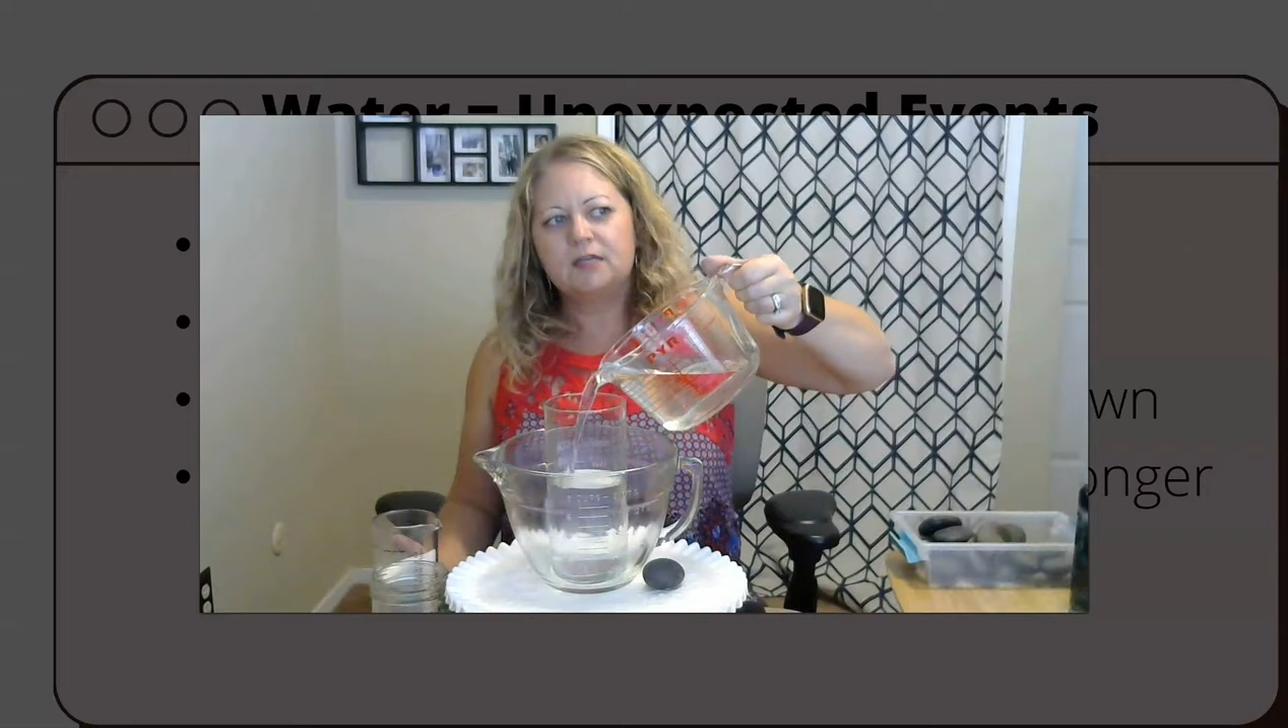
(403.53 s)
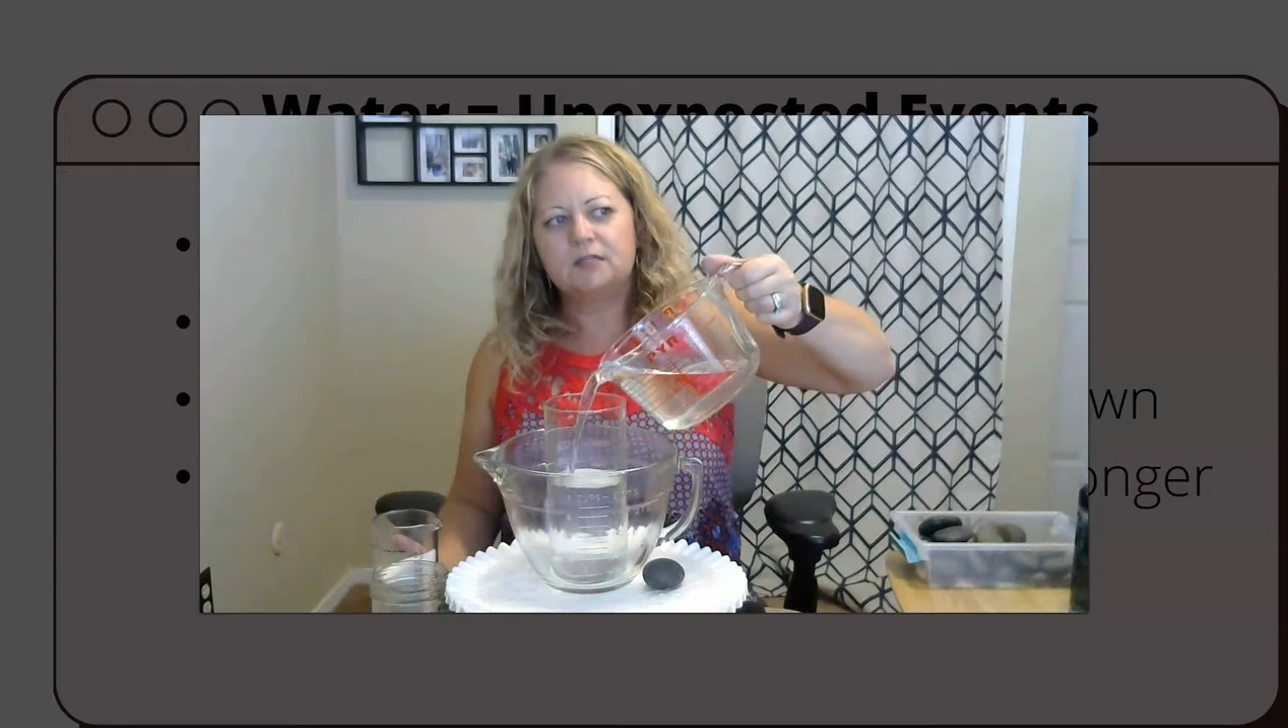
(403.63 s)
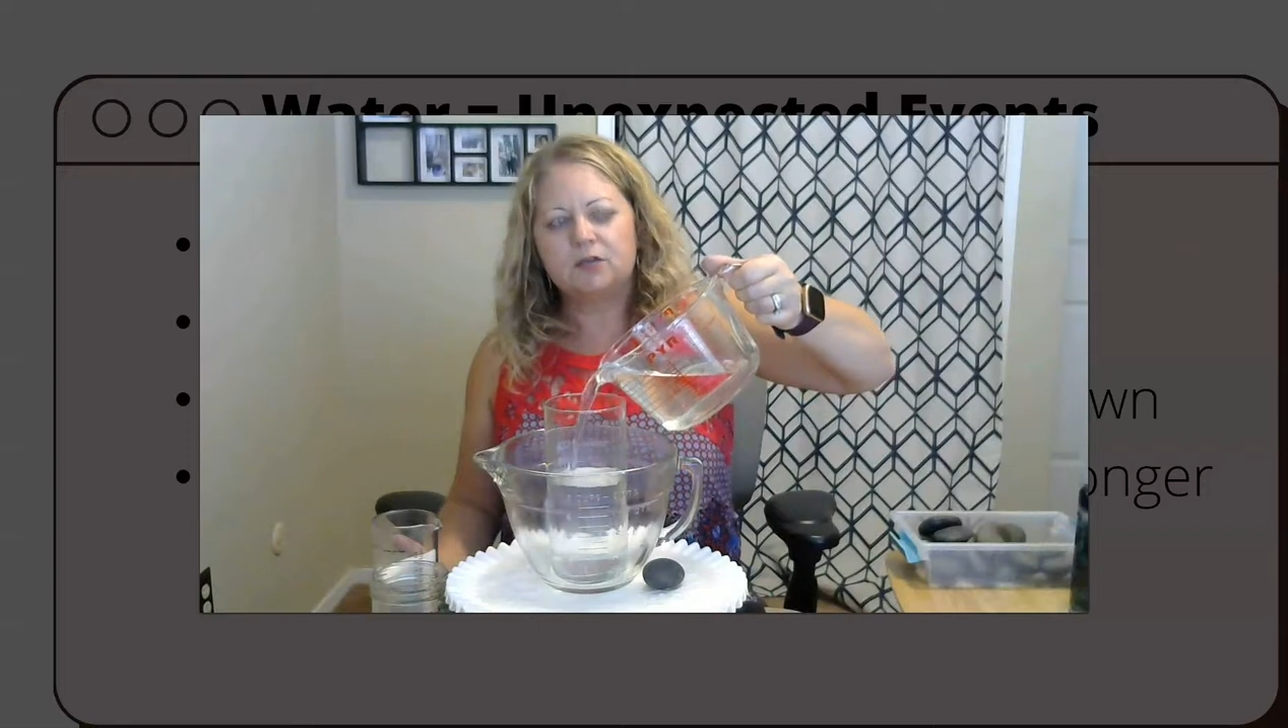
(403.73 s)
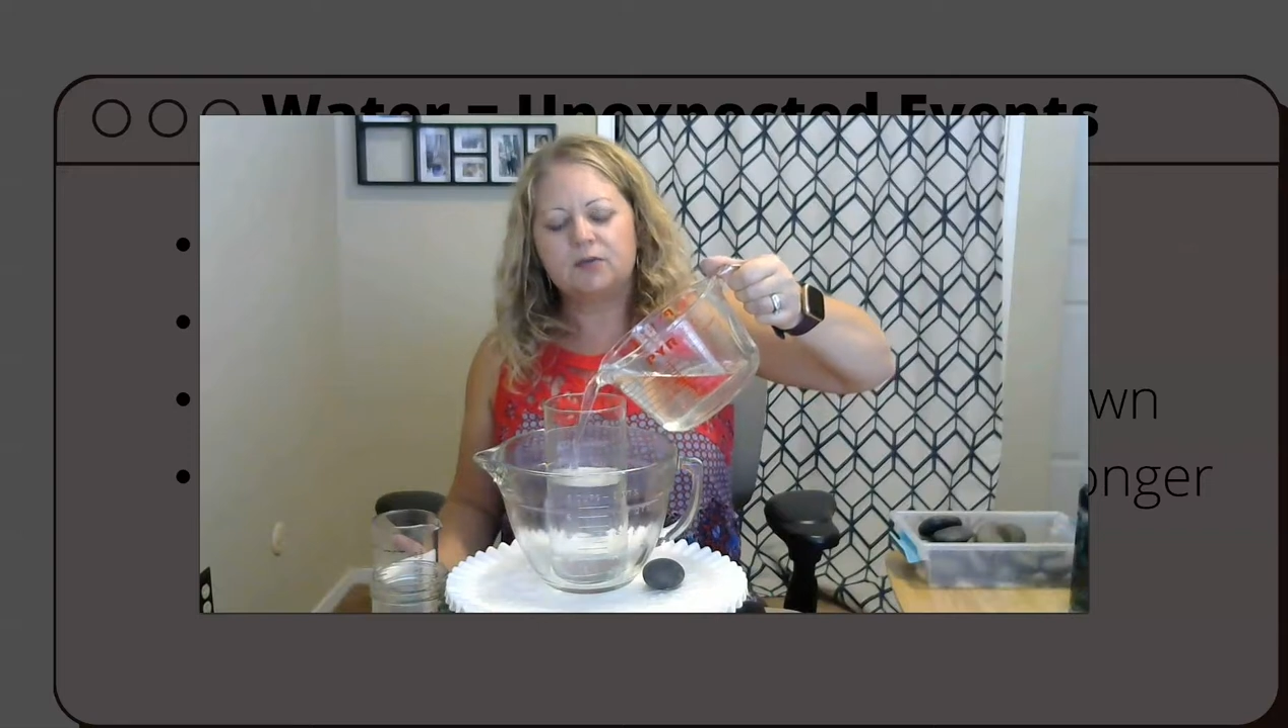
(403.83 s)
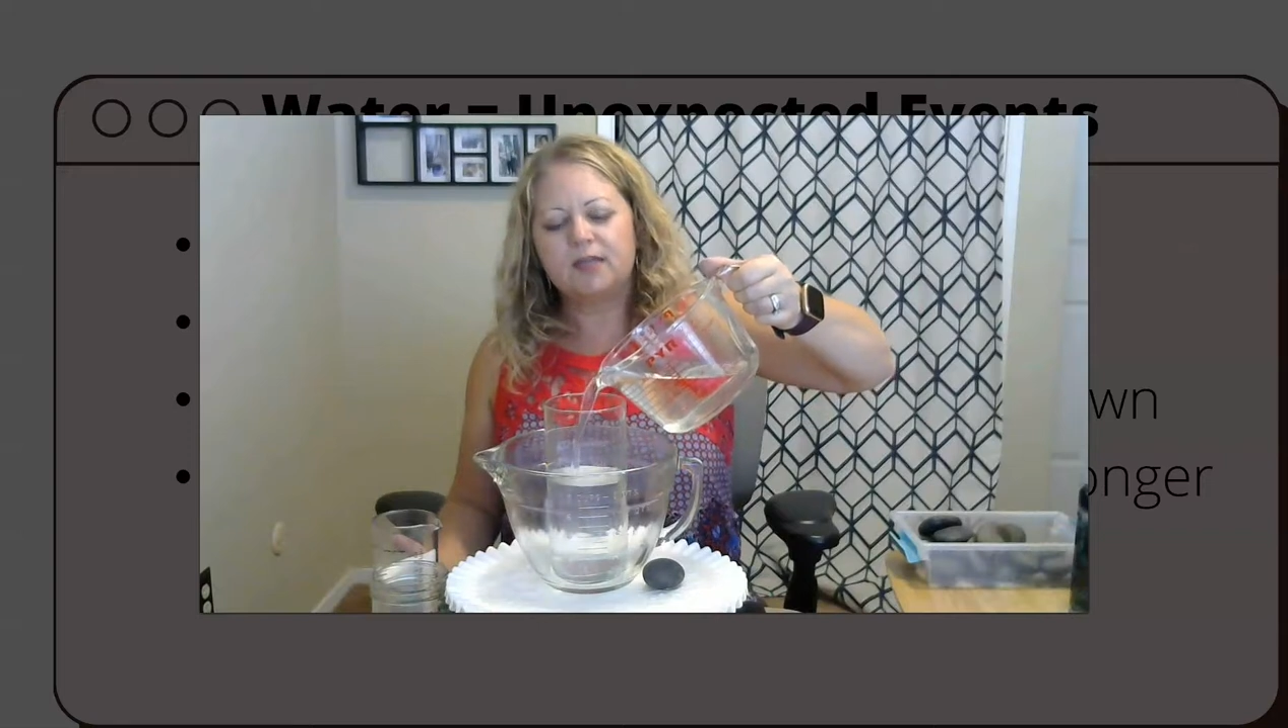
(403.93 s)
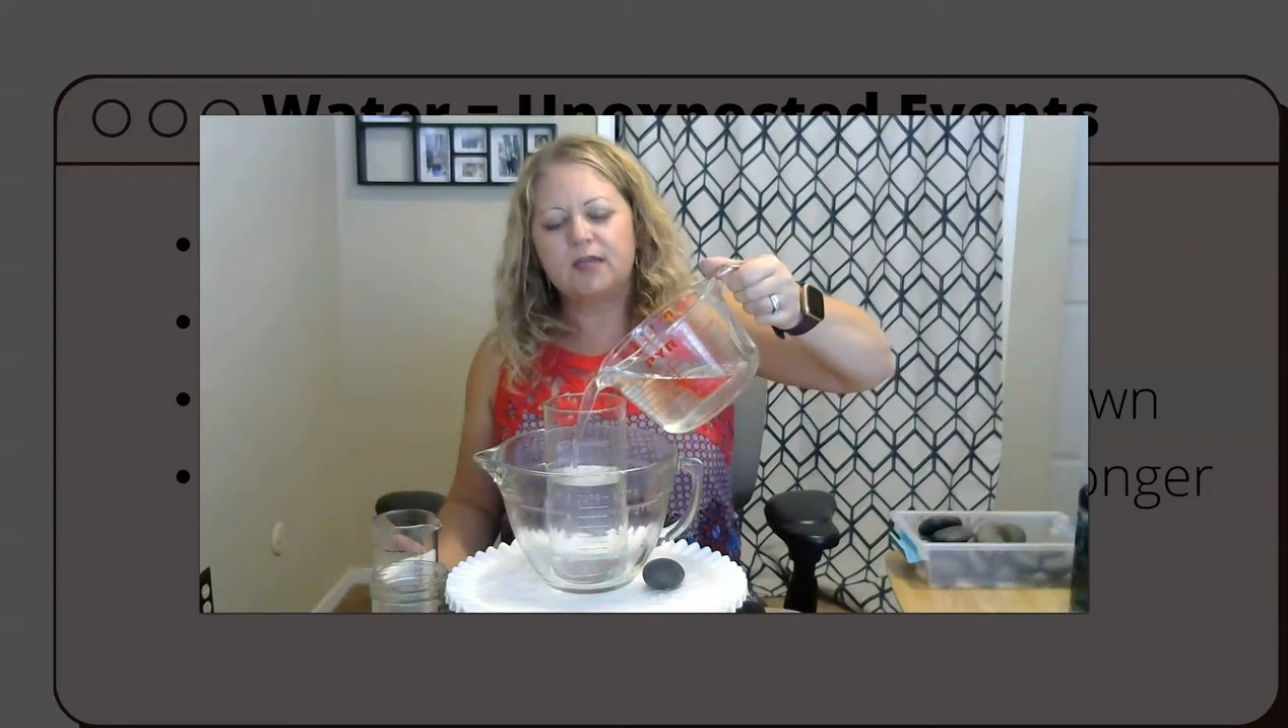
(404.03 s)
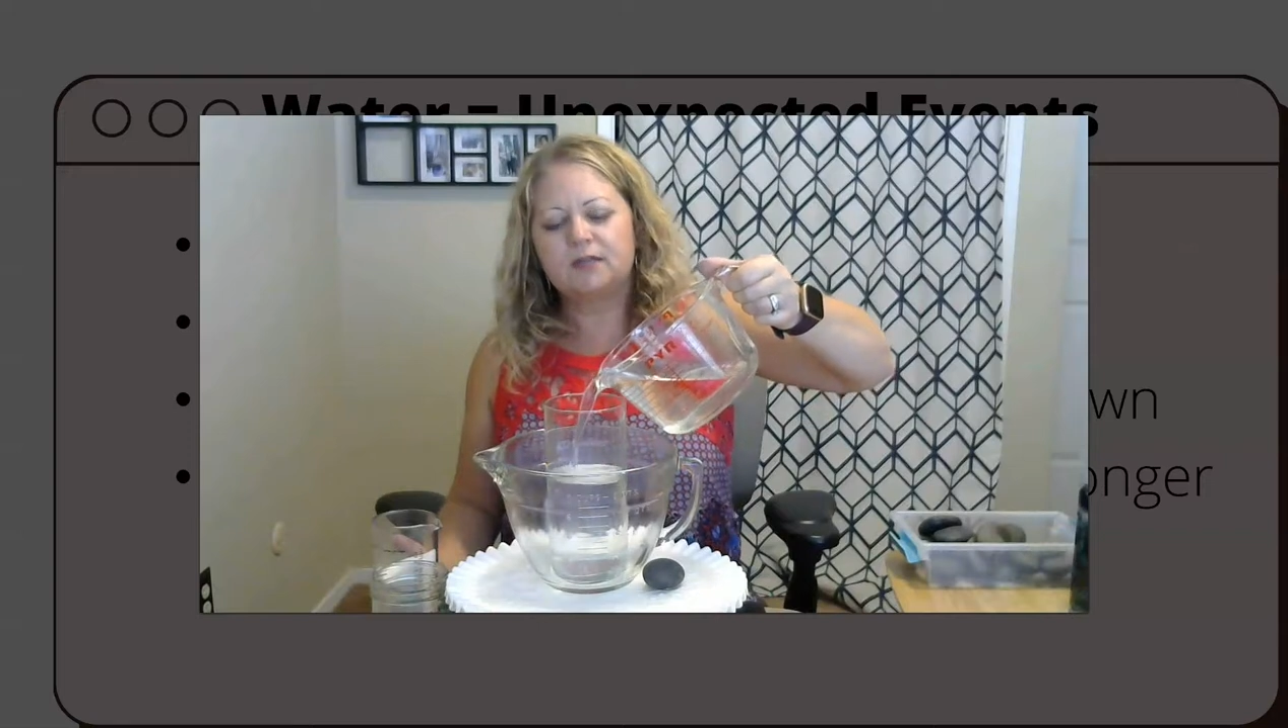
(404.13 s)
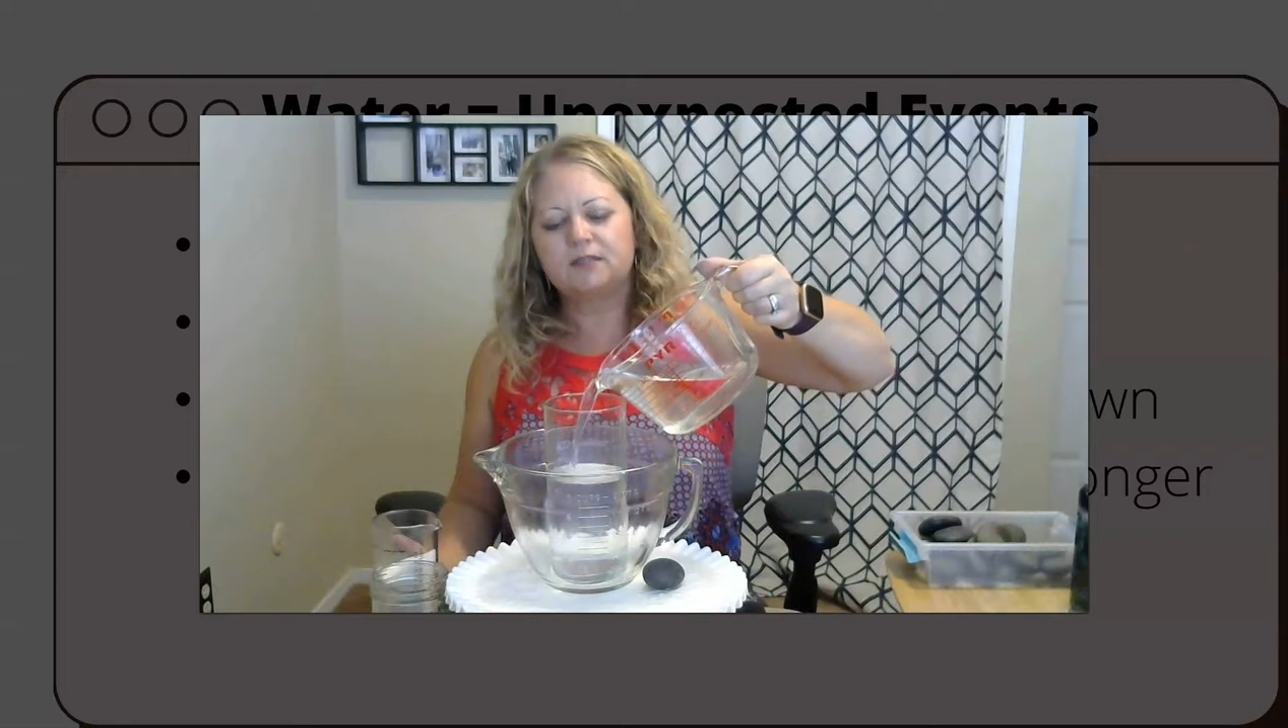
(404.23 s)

So again,